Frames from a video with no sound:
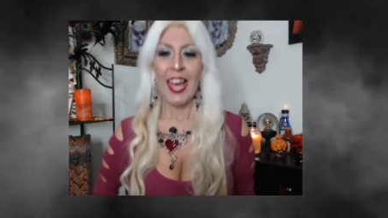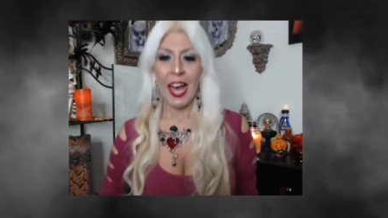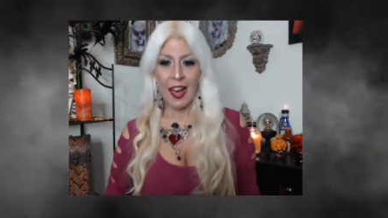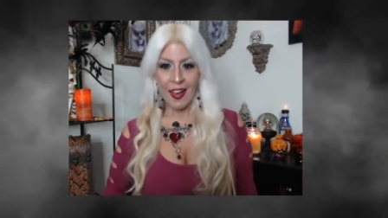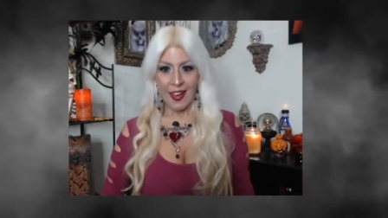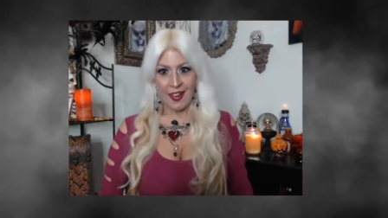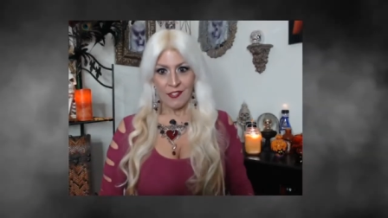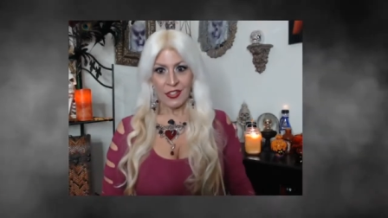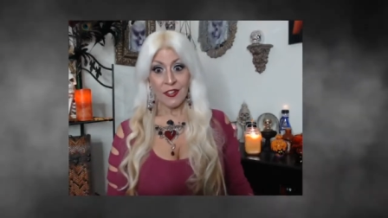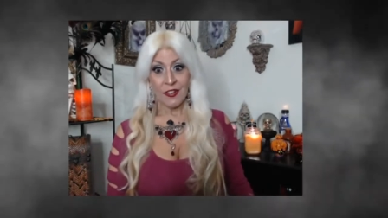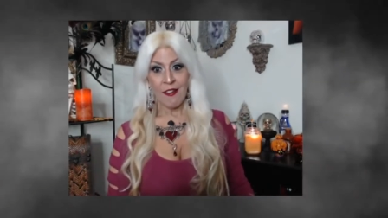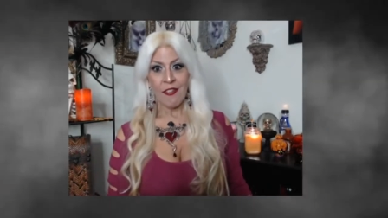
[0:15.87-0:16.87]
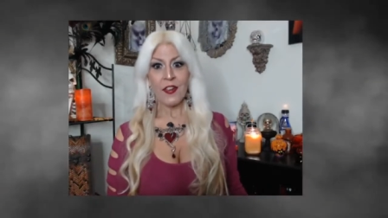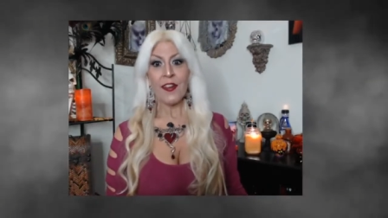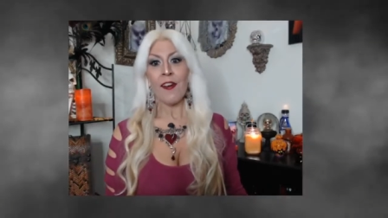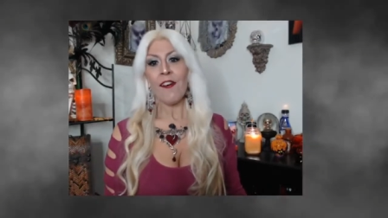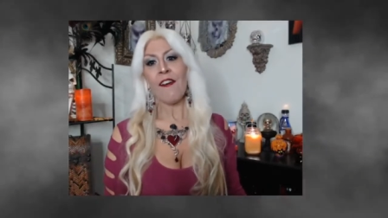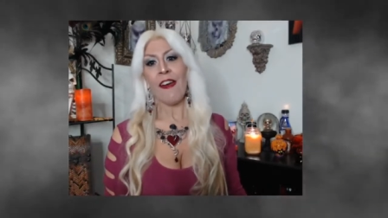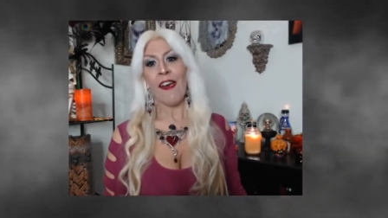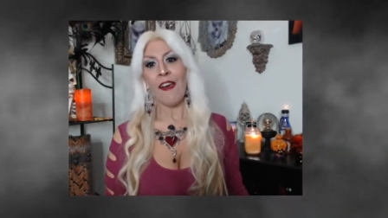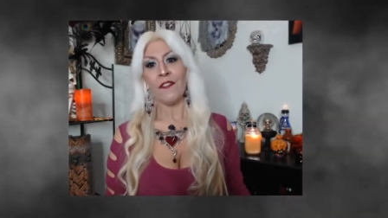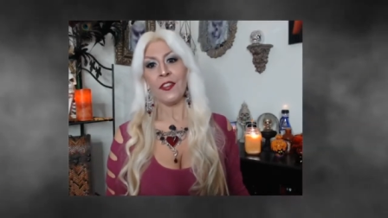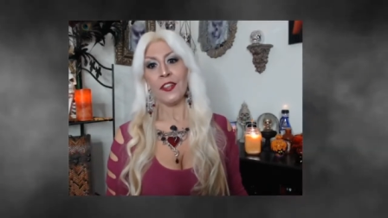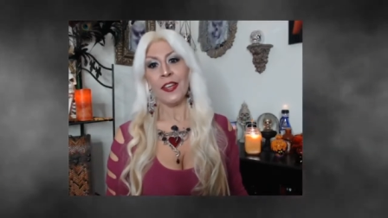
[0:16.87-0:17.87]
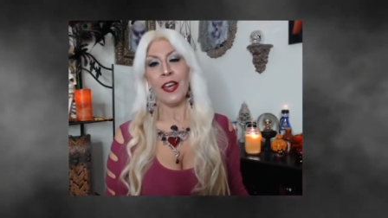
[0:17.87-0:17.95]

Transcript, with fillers: I have another craft.